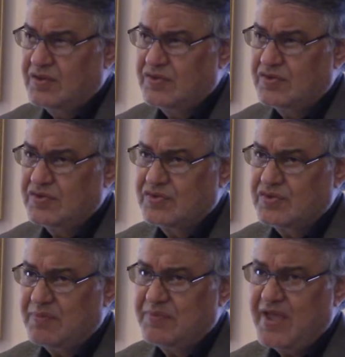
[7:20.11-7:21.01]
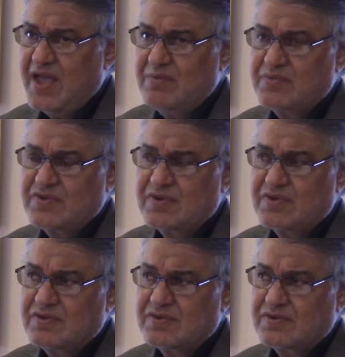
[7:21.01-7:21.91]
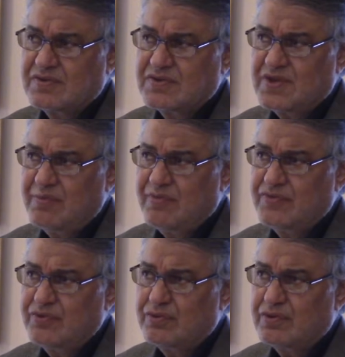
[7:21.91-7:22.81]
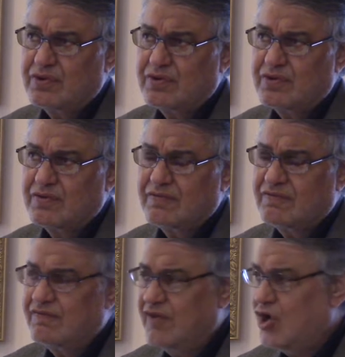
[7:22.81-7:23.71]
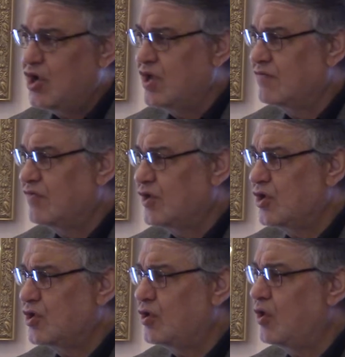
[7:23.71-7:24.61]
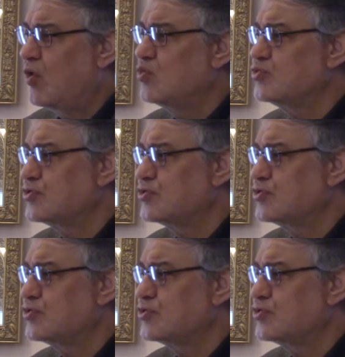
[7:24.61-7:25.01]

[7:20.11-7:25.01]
Sometimes some of your very, very close